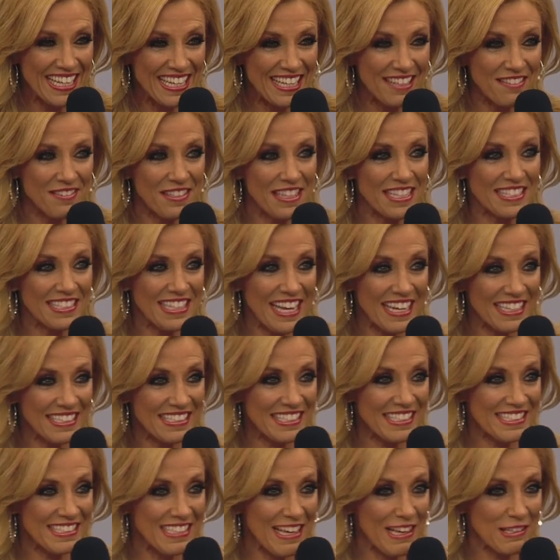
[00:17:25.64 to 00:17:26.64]
with a
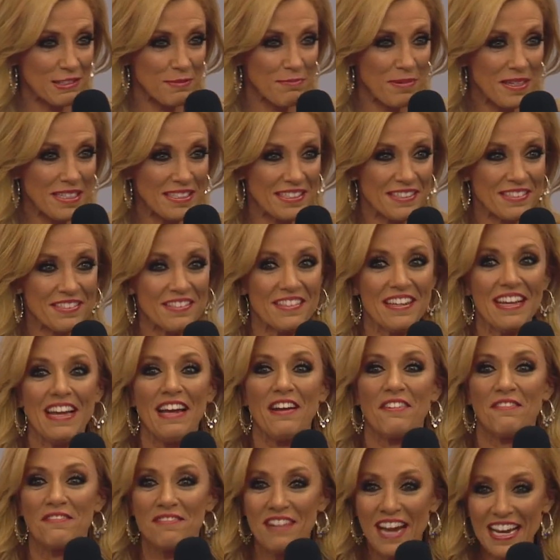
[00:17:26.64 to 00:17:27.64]
Texas sized pencil.
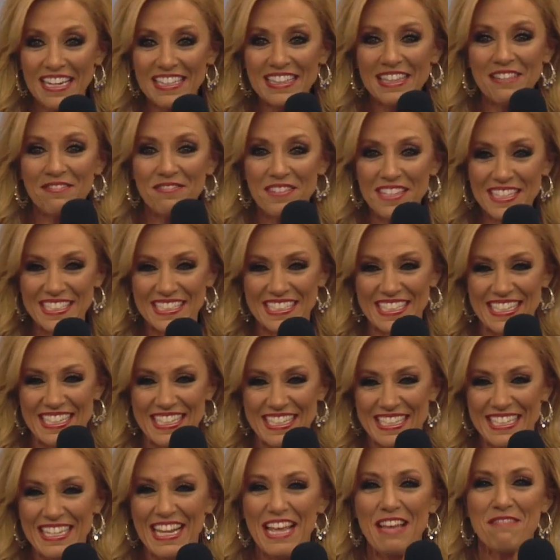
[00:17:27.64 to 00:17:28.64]
Write the
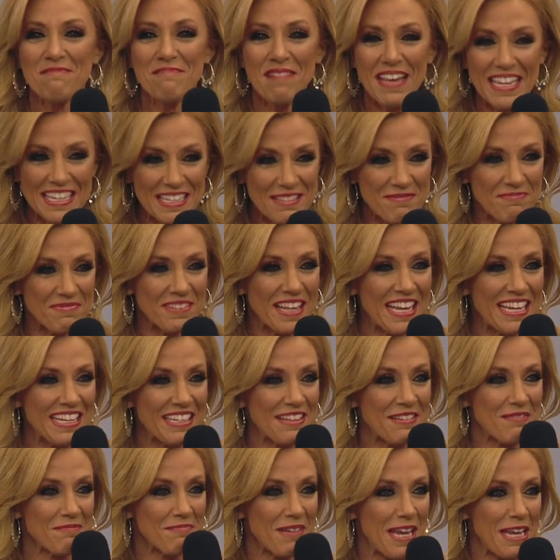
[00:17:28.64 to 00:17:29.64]
vision, make it plain
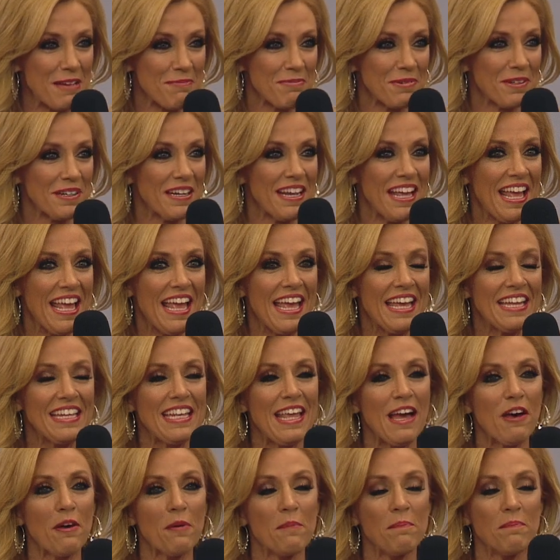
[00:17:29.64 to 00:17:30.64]
on paper.
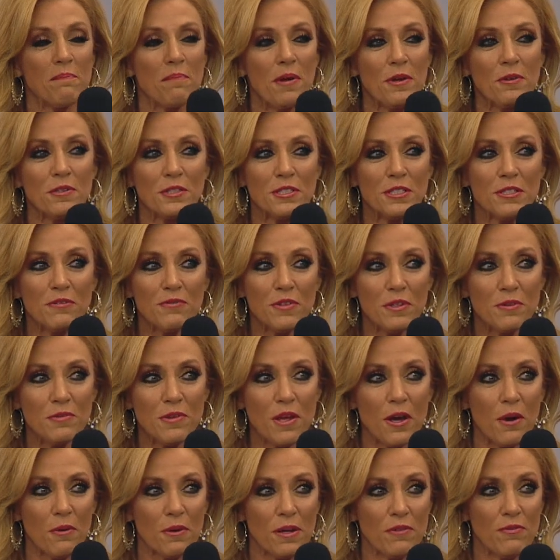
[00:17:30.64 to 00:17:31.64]
Now, most of you
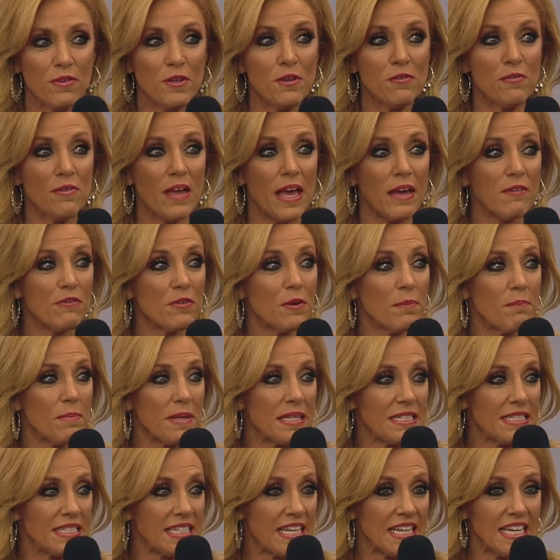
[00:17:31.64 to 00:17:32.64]
know if you've ever
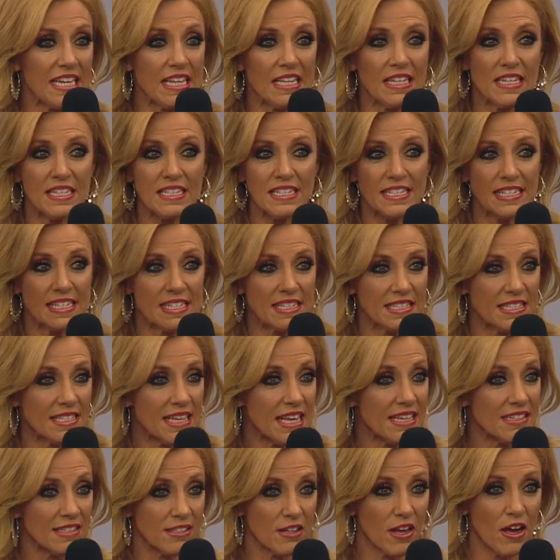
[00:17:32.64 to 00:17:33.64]
been to any
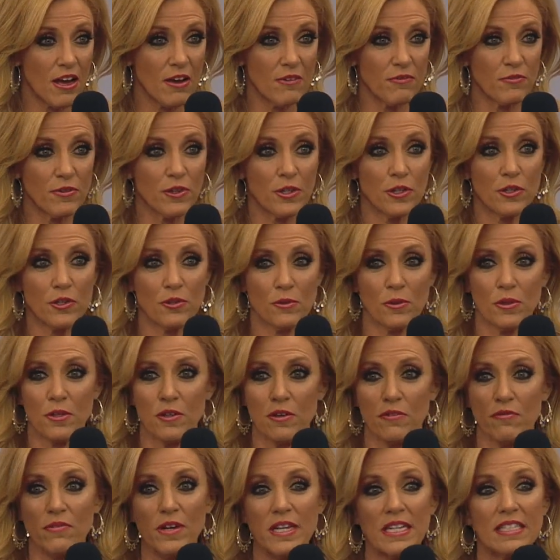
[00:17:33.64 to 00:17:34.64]
success conference or
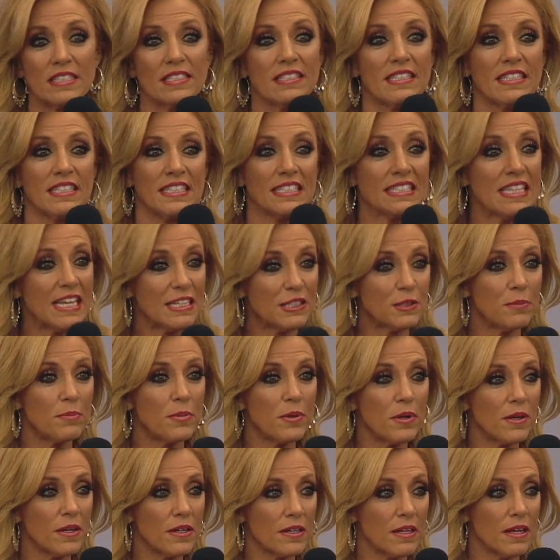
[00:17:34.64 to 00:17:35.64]
you've read a success
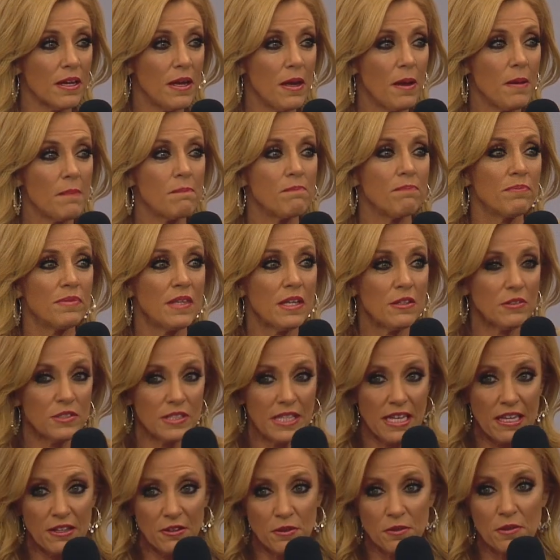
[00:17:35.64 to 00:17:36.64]
book, they'll
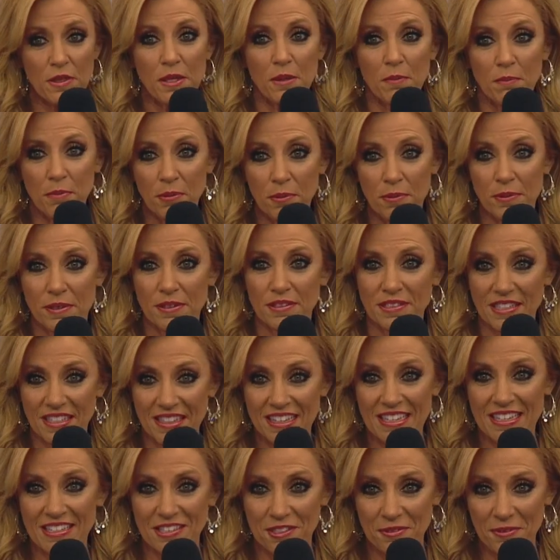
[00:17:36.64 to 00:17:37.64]
tell you the importance of
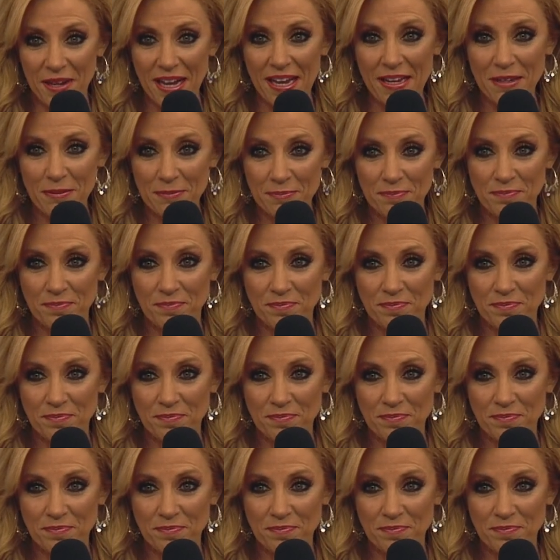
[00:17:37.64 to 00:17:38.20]
this, right?